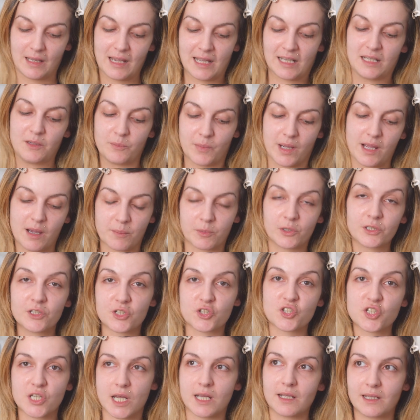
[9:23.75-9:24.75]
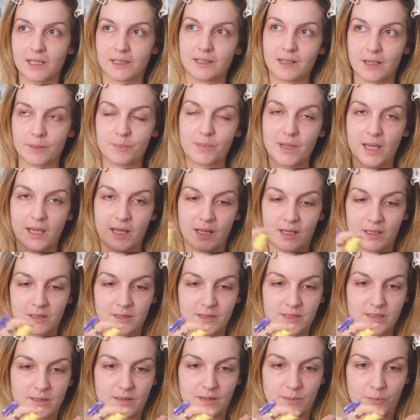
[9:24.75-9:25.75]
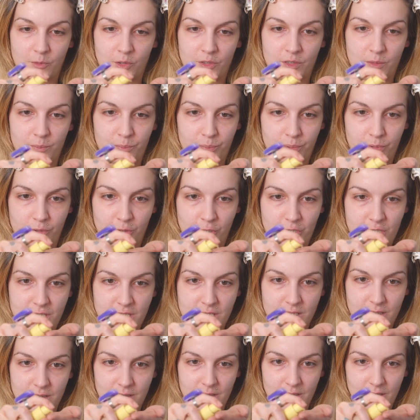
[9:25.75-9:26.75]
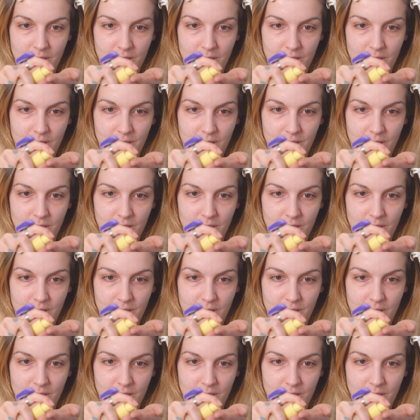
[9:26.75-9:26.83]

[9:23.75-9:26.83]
Anyway, I'm gonna shake it up and I'm gonna put